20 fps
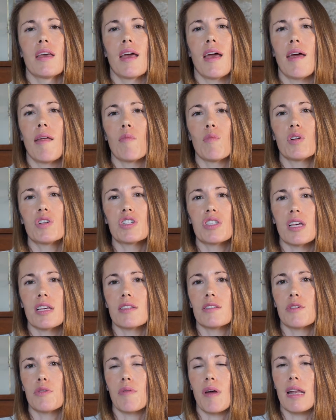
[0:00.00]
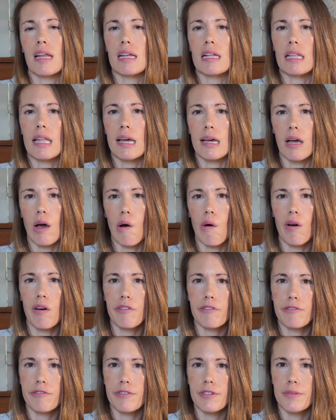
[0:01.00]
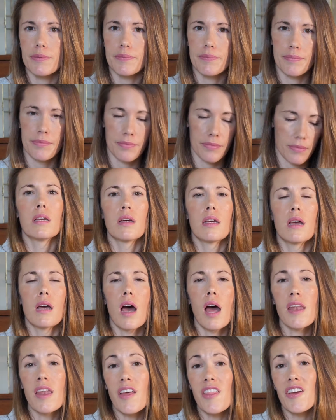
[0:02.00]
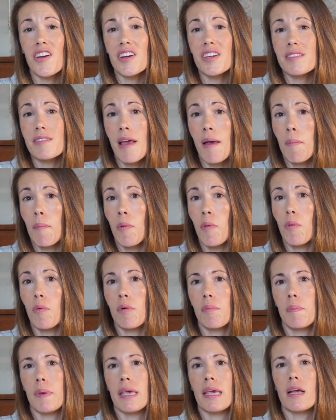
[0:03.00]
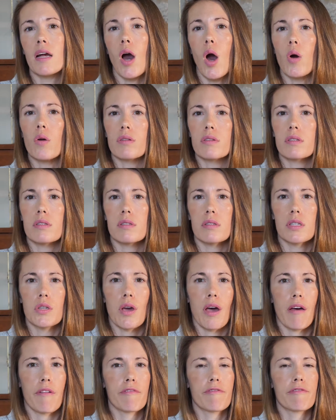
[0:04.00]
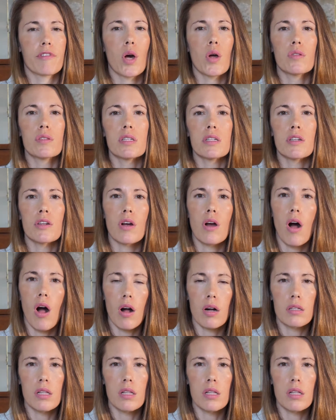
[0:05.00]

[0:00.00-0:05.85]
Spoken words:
and which things you're ready to let go of. Another example would be coats. You have coats in your hall